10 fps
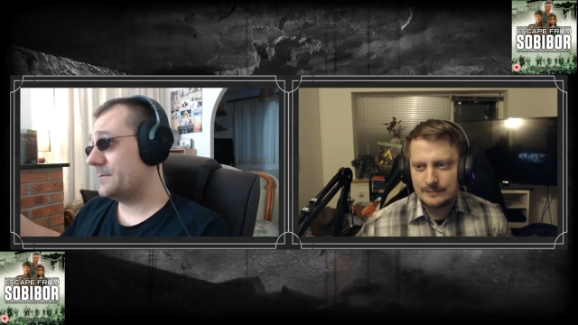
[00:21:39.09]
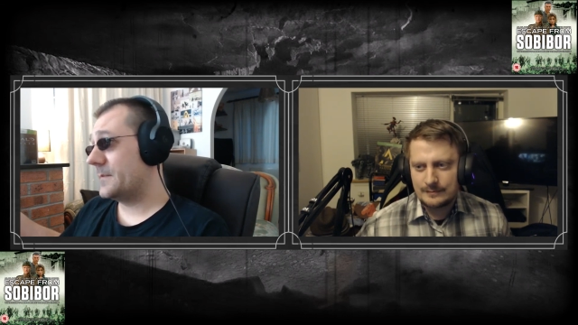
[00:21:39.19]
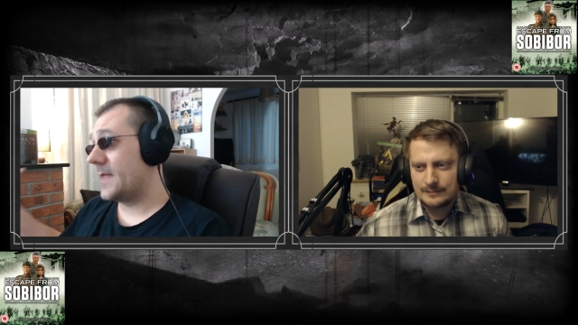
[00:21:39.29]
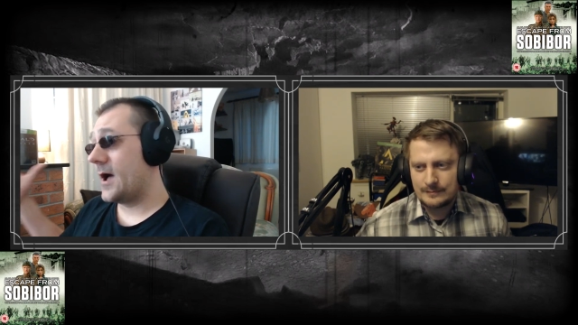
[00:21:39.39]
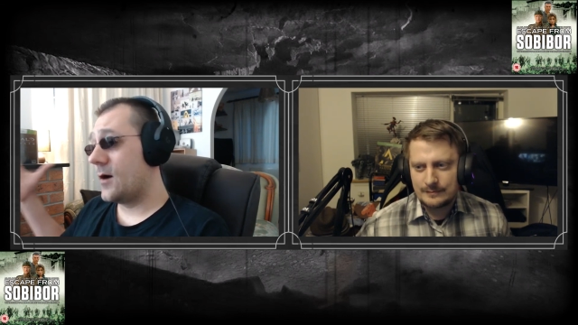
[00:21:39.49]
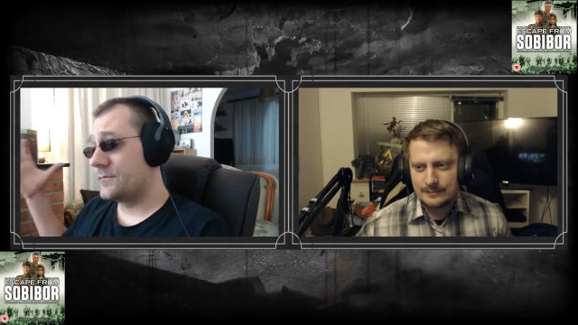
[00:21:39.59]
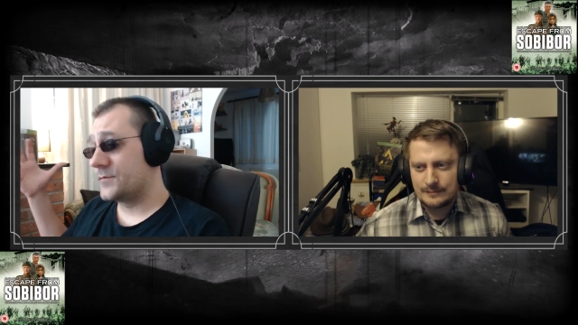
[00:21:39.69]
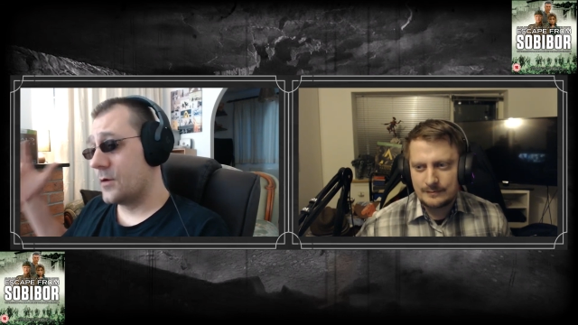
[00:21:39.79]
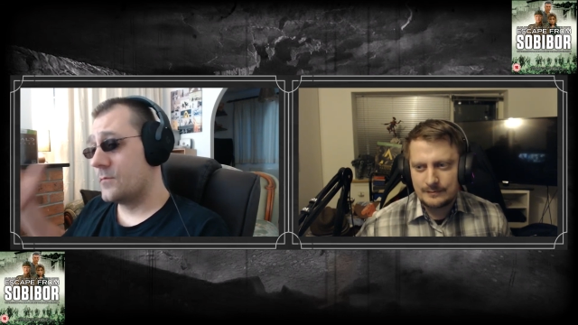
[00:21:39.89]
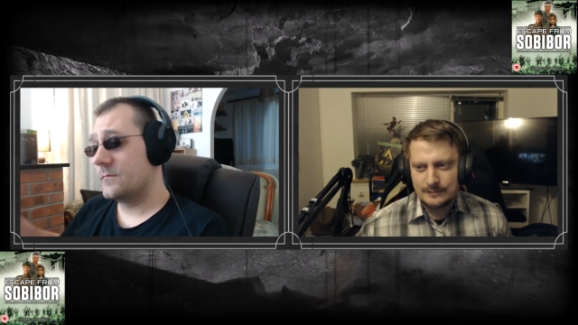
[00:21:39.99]
Speaker 1: Now,
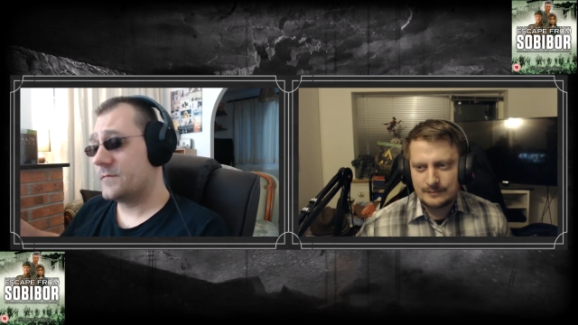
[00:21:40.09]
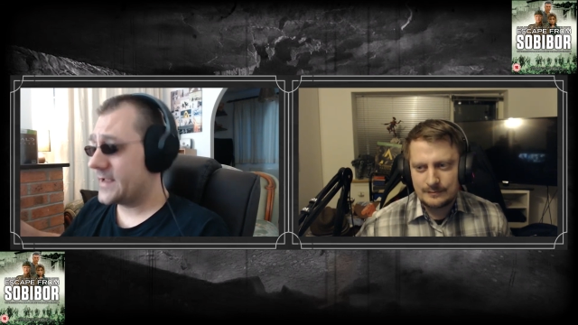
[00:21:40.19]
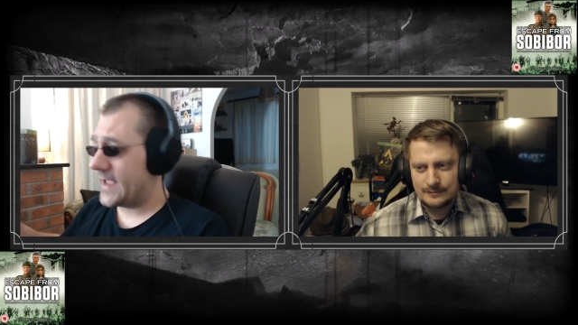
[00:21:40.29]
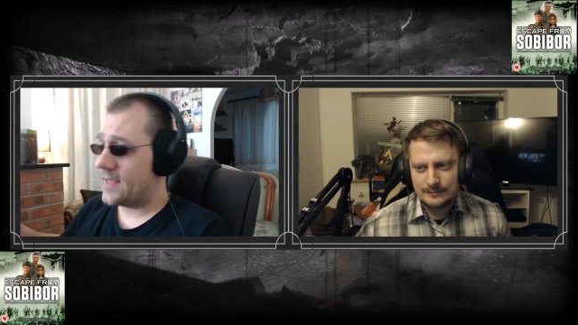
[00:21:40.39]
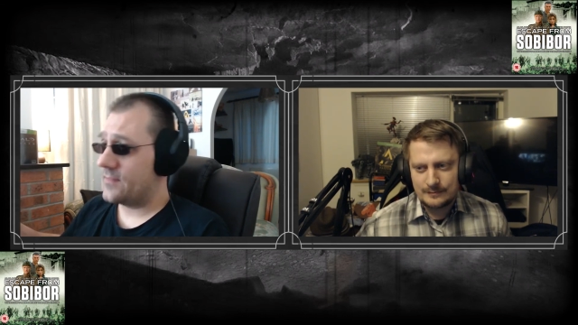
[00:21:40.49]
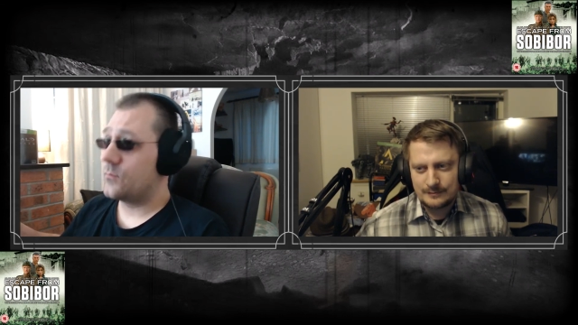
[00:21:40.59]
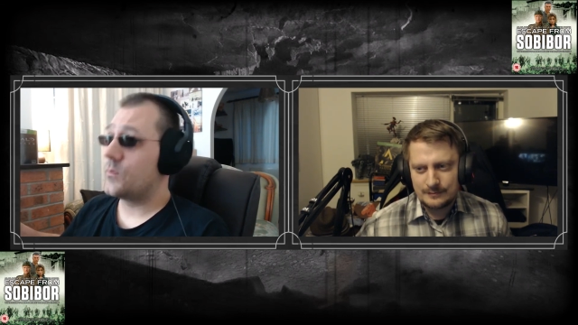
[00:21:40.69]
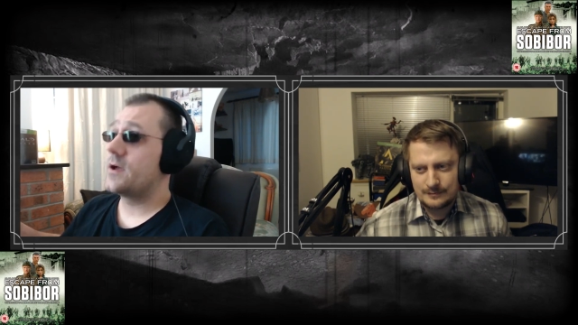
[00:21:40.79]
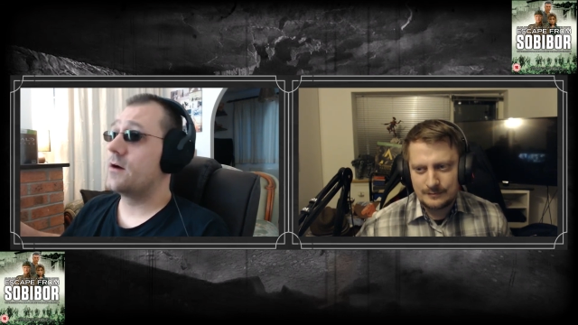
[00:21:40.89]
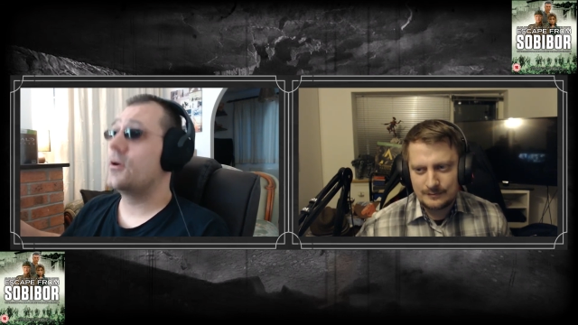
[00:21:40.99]
don't forget that
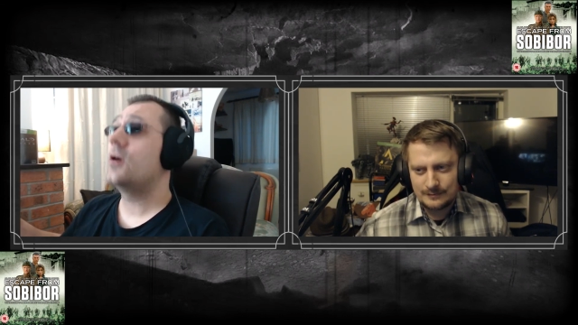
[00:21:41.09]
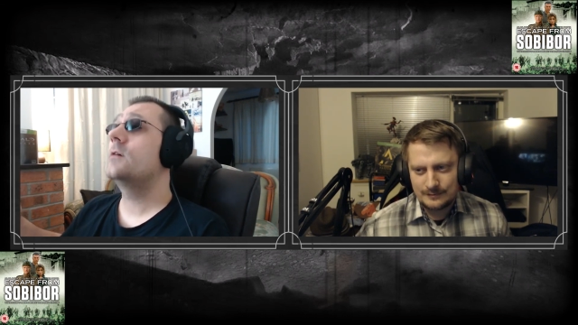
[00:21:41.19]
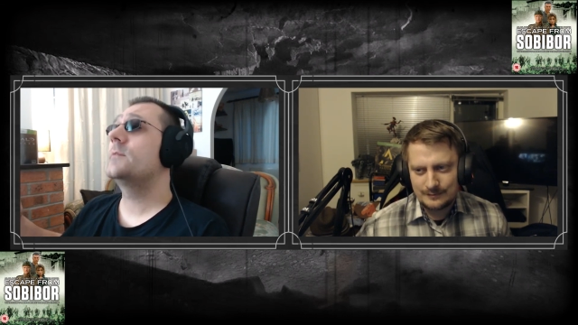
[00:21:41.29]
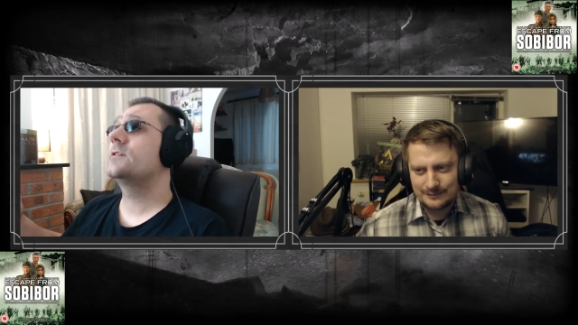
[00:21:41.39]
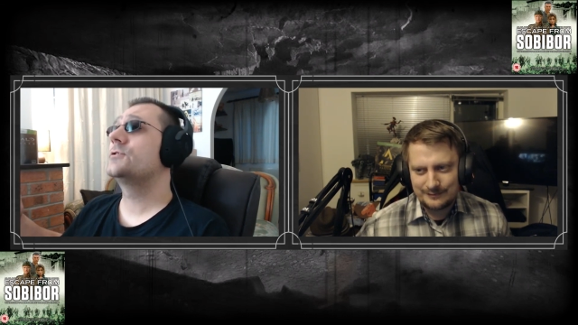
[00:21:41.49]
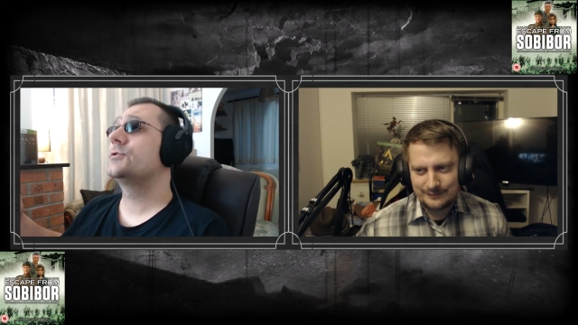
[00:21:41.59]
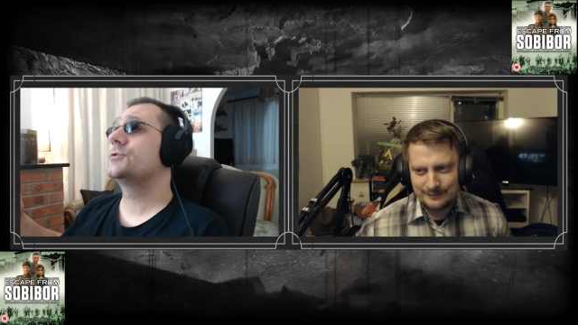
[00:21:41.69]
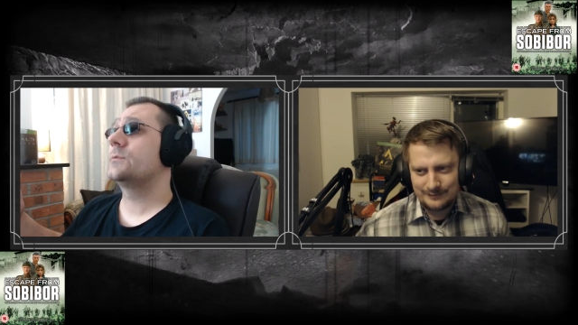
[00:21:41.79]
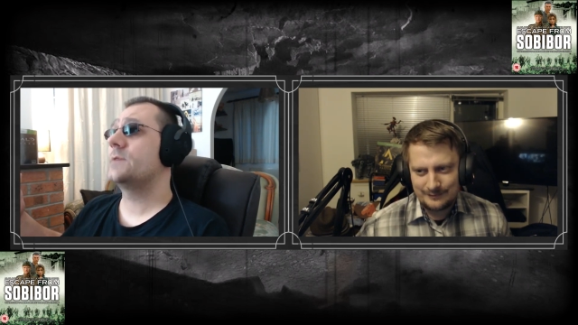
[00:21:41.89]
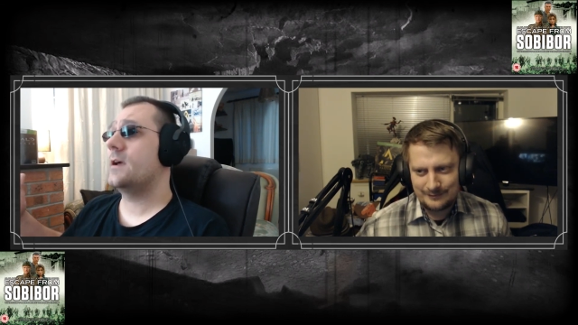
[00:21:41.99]
we are not only on
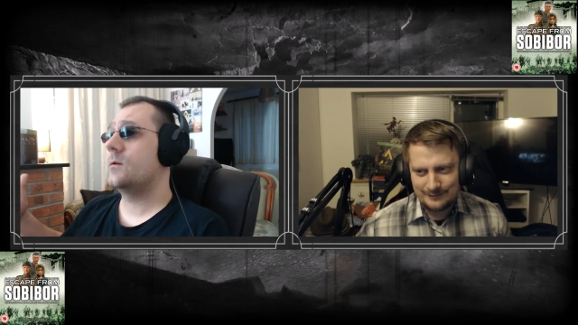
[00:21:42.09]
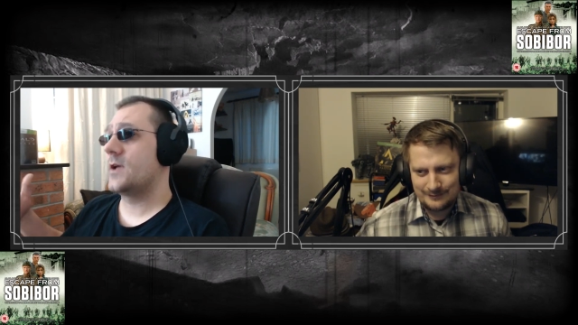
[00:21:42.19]
YouTube now,